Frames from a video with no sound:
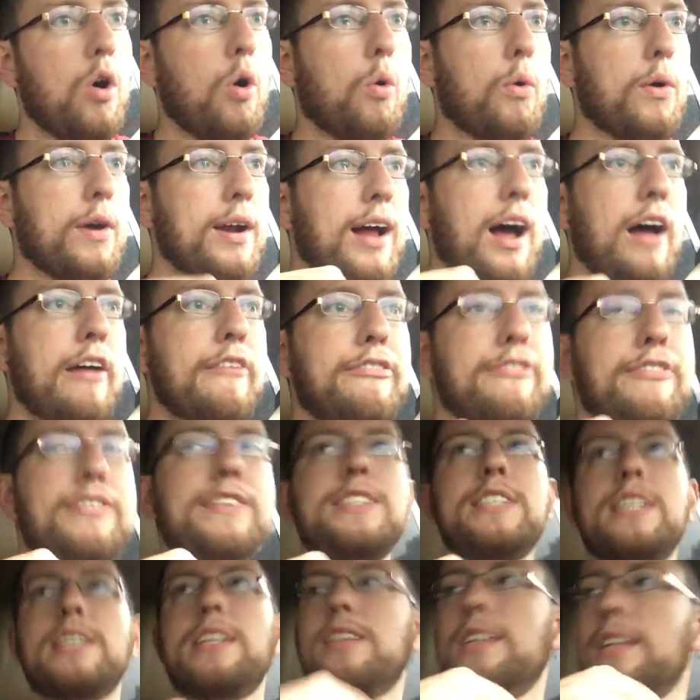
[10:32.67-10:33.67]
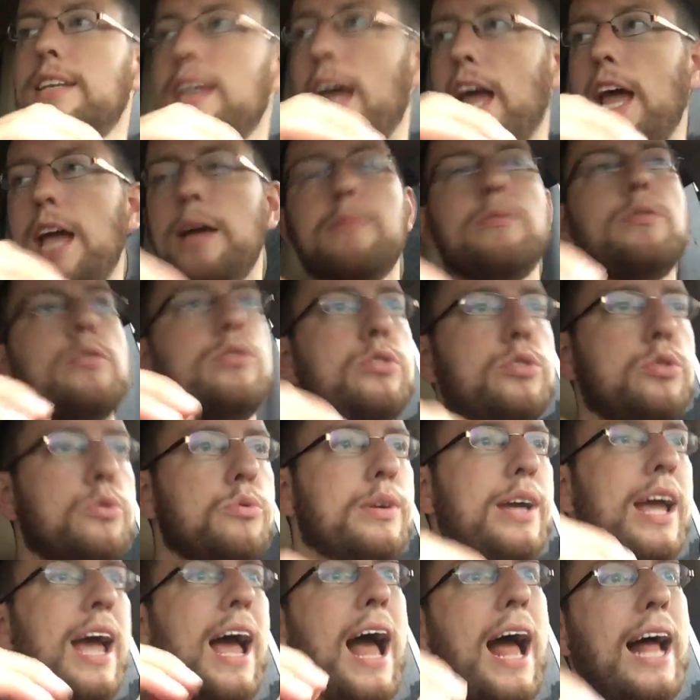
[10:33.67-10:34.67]
were not physically able to
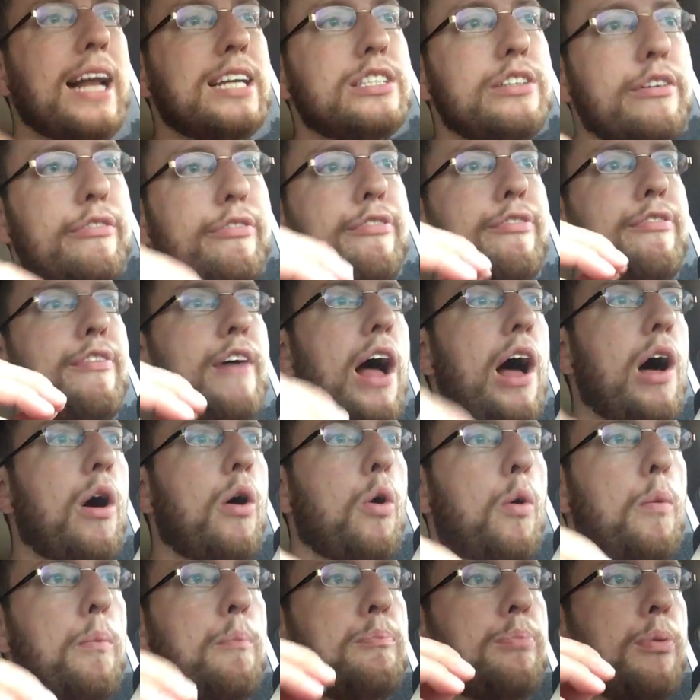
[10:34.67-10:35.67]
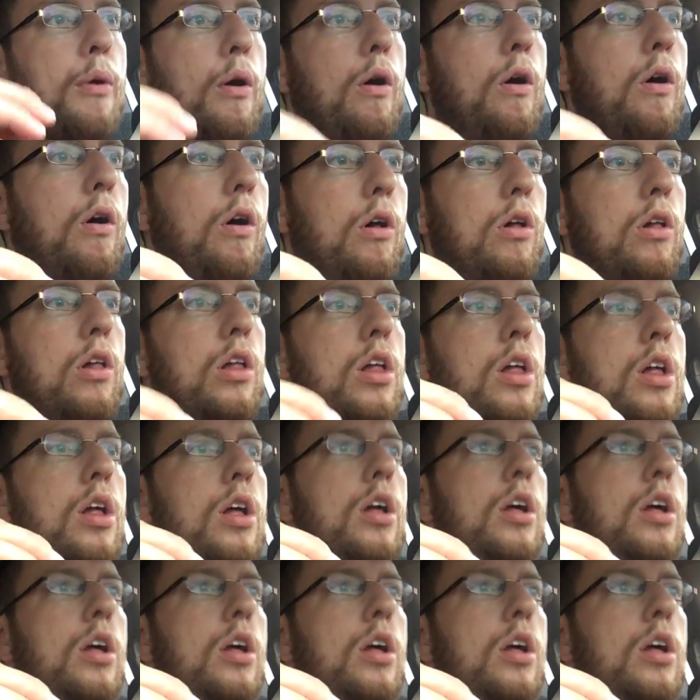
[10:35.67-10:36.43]
catch a foul ball